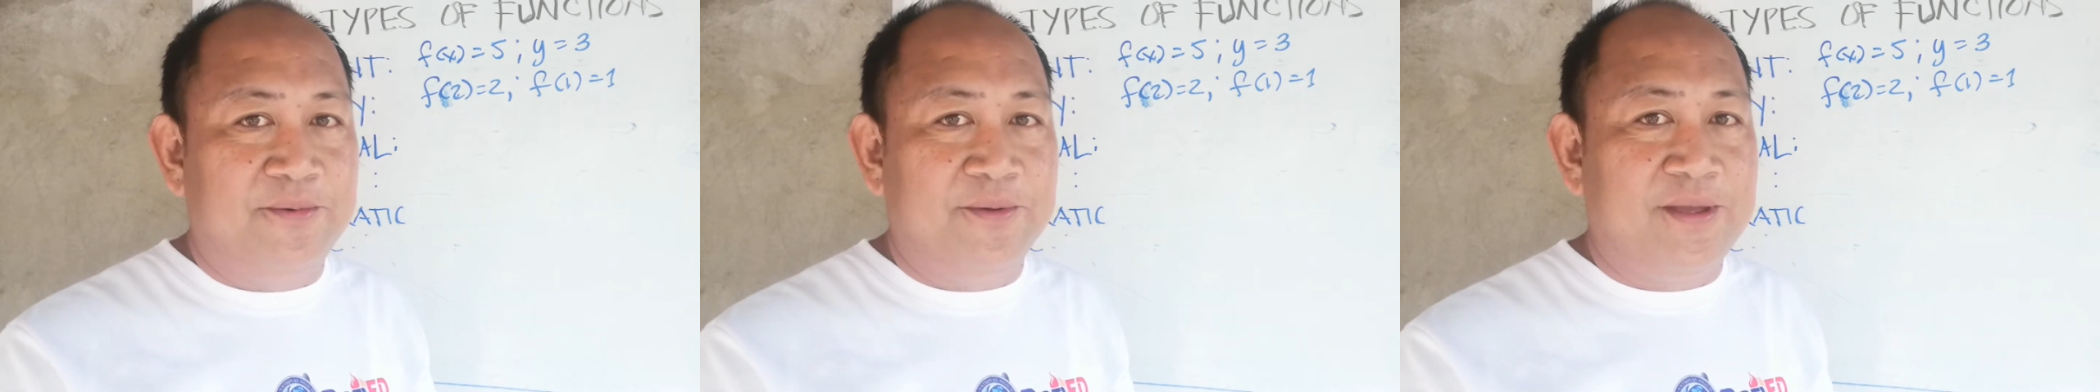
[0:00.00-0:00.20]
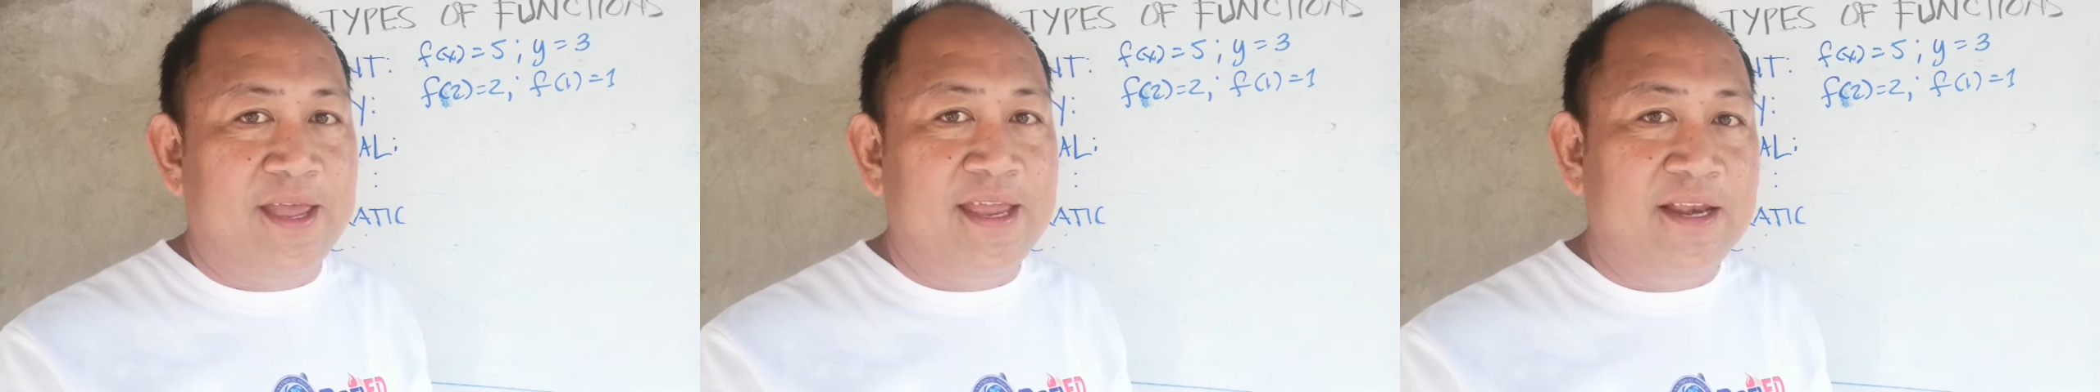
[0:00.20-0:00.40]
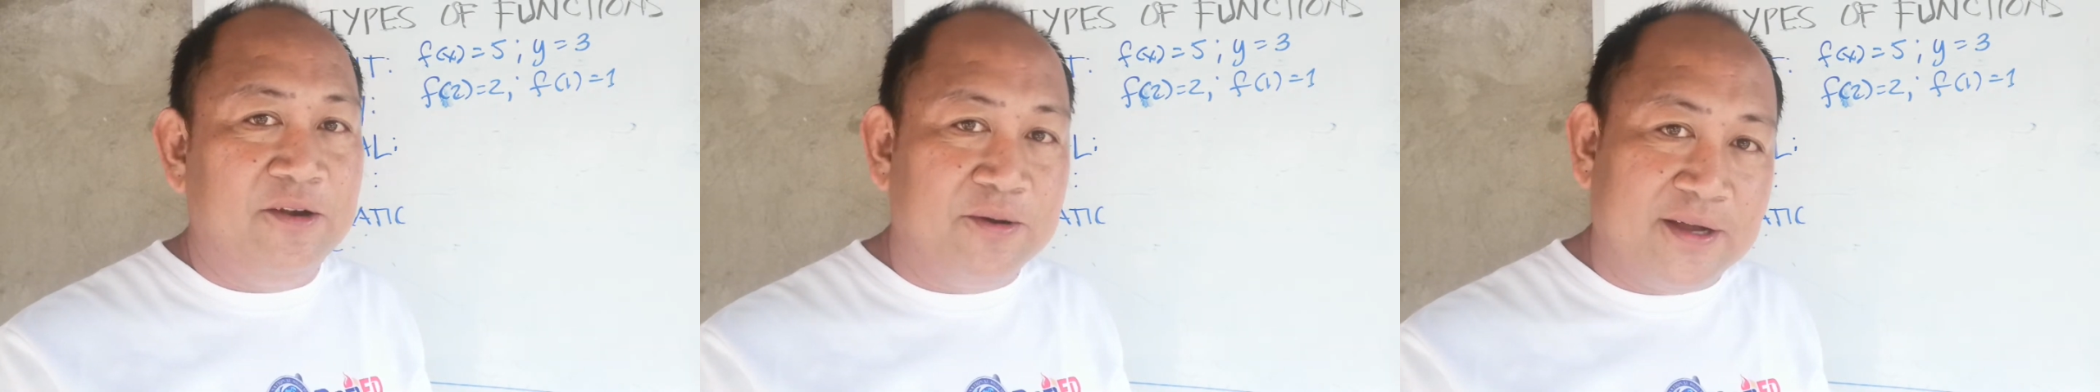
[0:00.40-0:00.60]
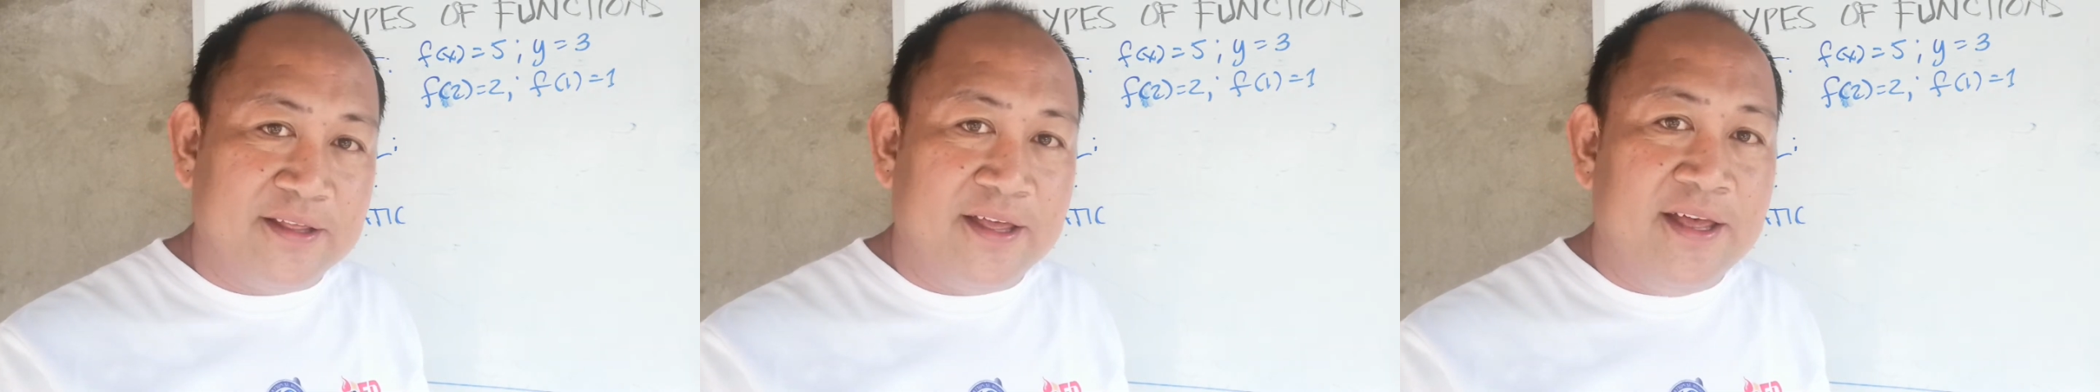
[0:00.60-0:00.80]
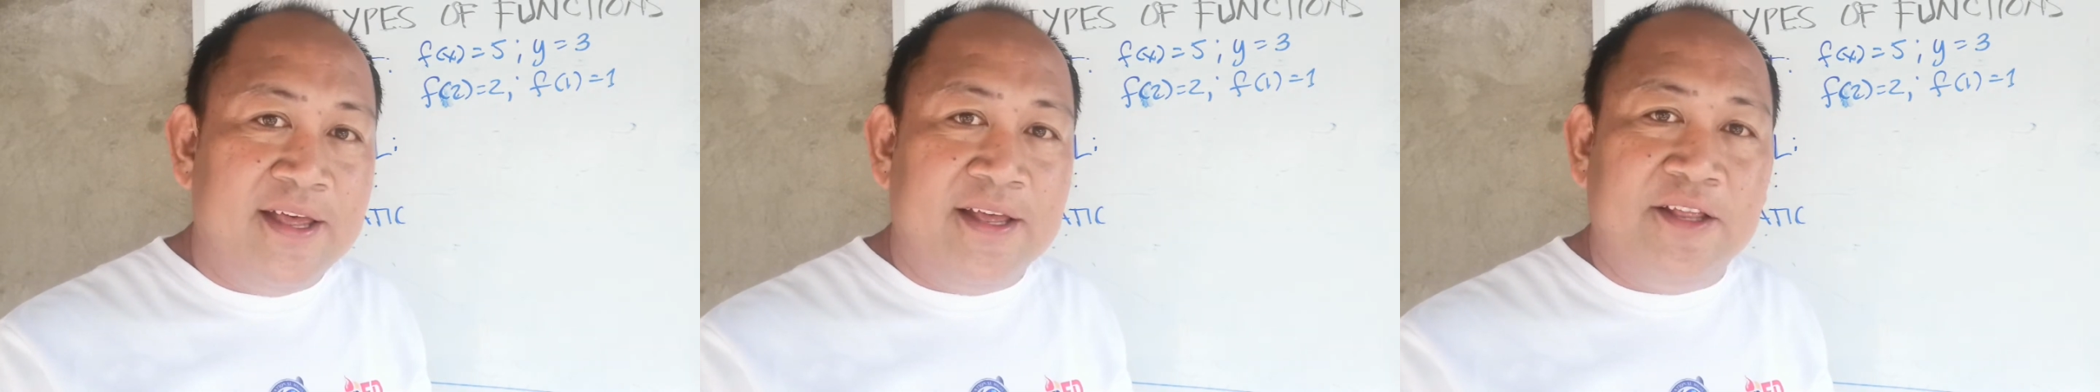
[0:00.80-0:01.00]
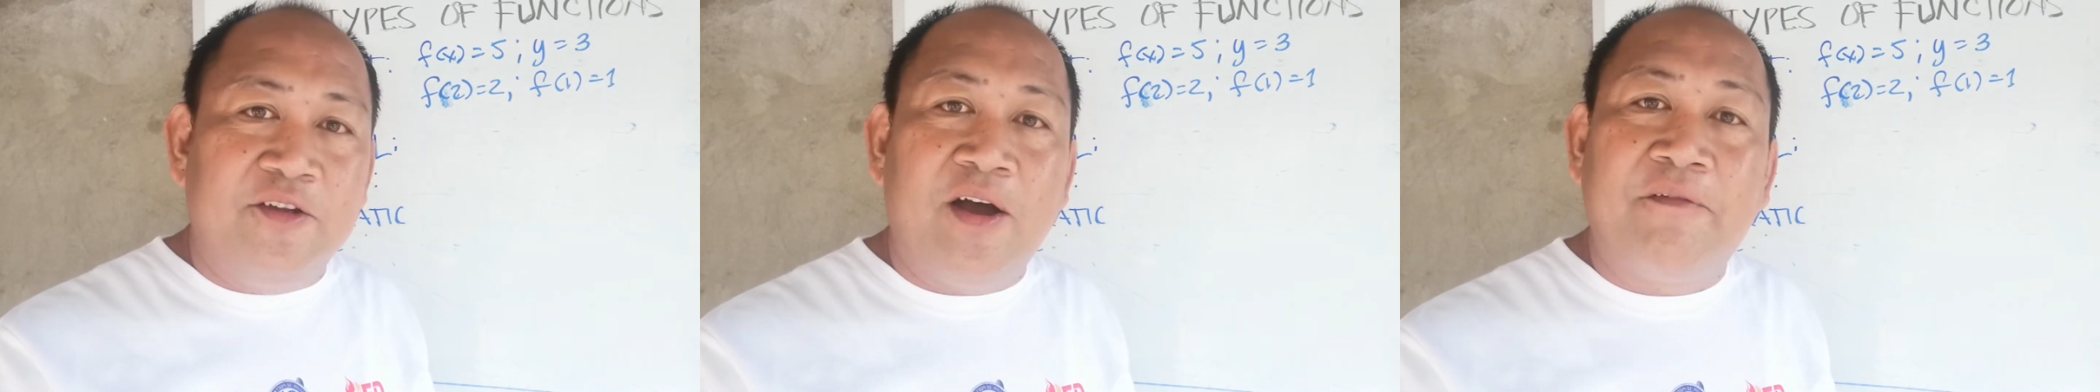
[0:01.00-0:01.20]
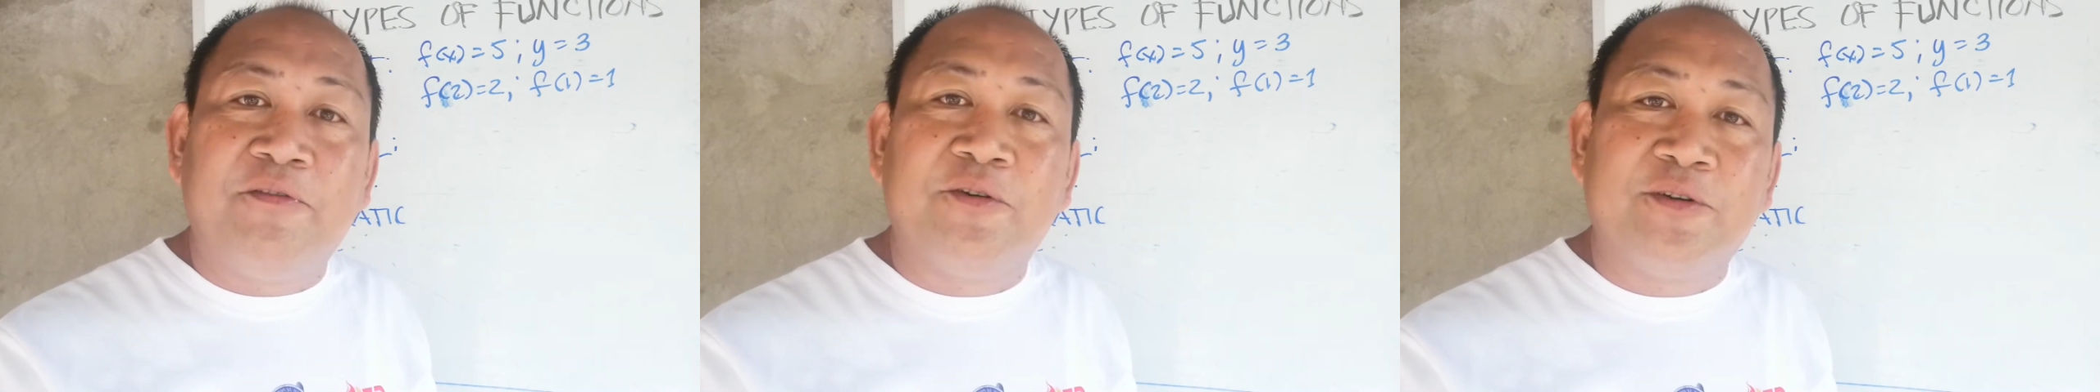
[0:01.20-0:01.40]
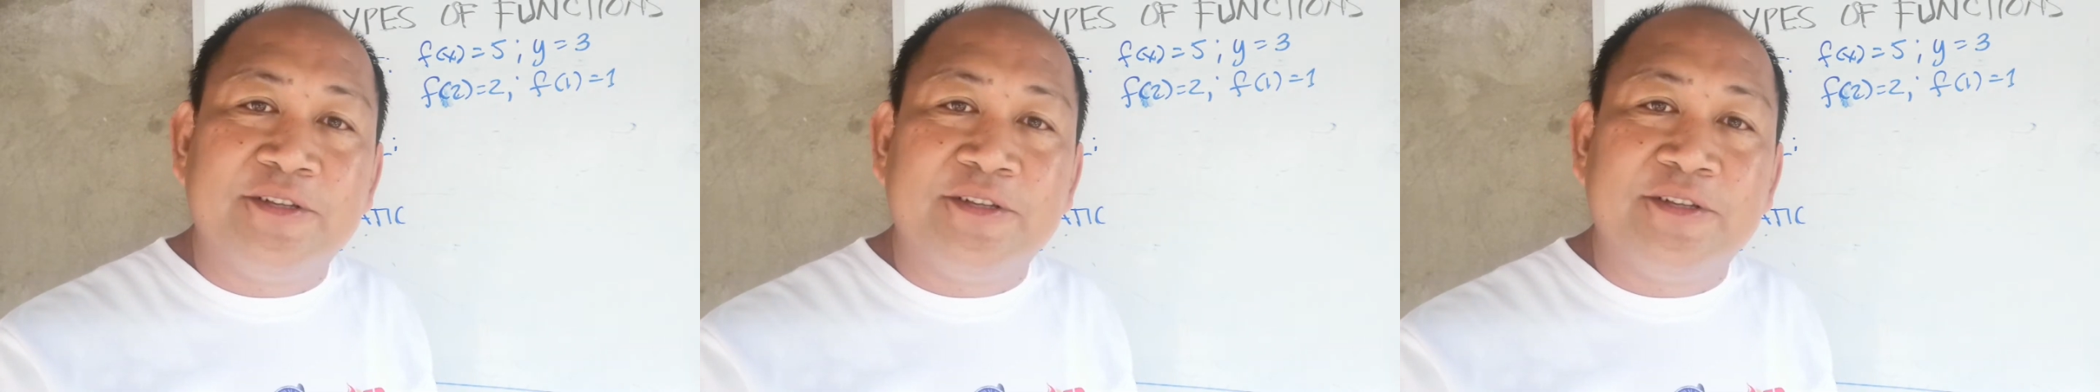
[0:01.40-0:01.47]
Okay, look at, you have to